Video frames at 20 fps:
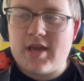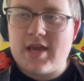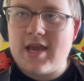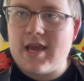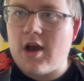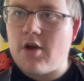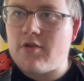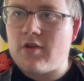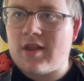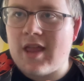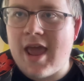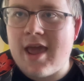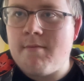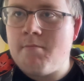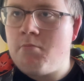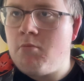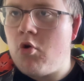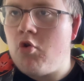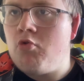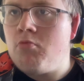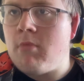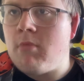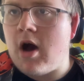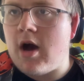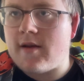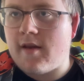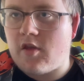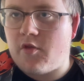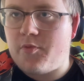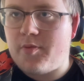He goes on a mall
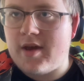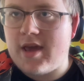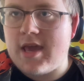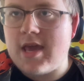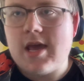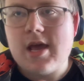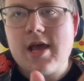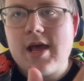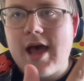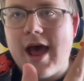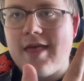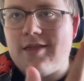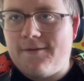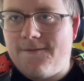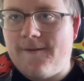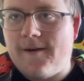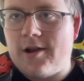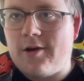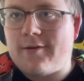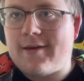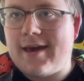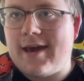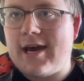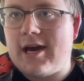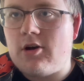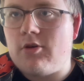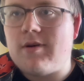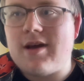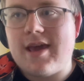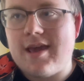murder spree, and the final
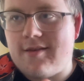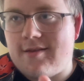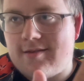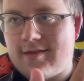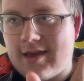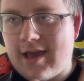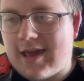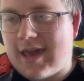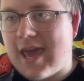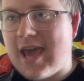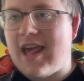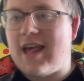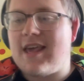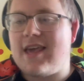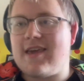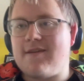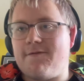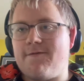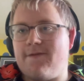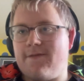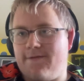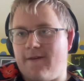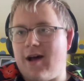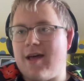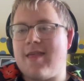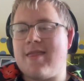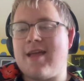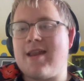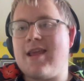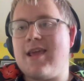kill is he
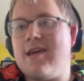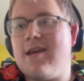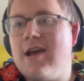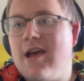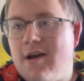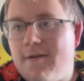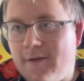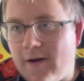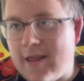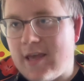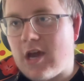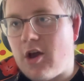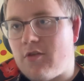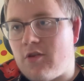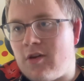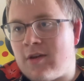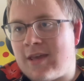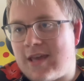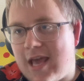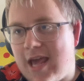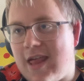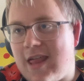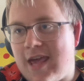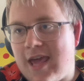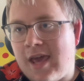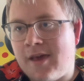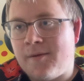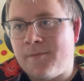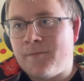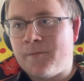finally goes on
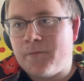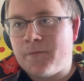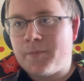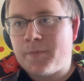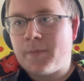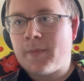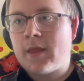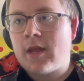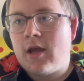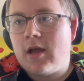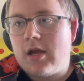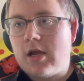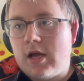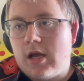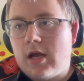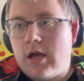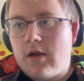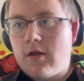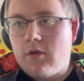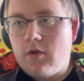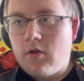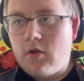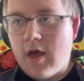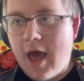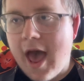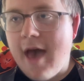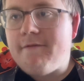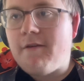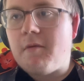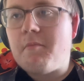killing
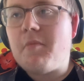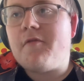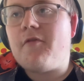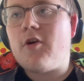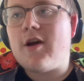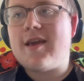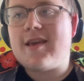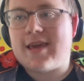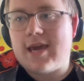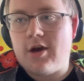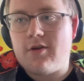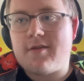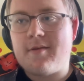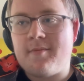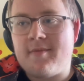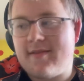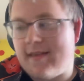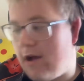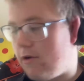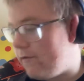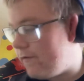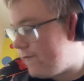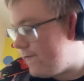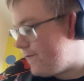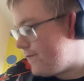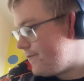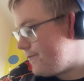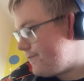Heather before he kills himself.